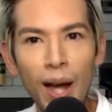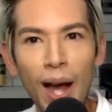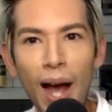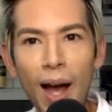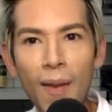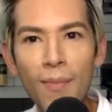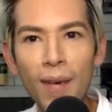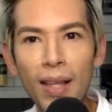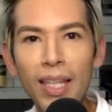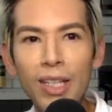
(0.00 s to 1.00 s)

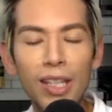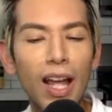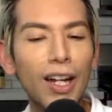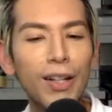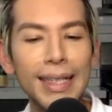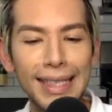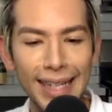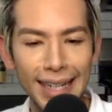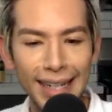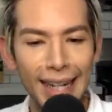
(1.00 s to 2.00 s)
There's a lot of good
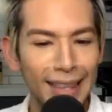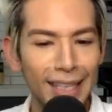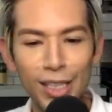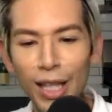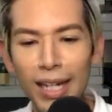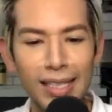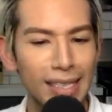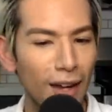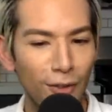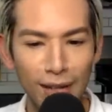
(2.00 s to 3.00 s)
tea. There's a lot of
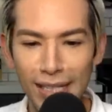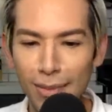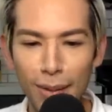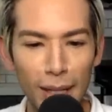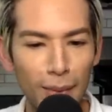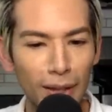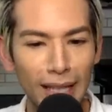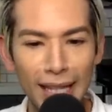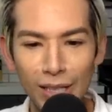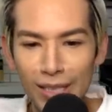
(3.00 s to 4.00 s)
stuff we're going to spill about the
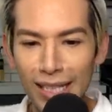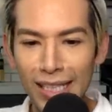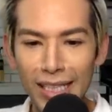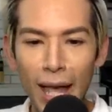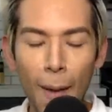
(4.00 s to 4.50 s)
Hiltons.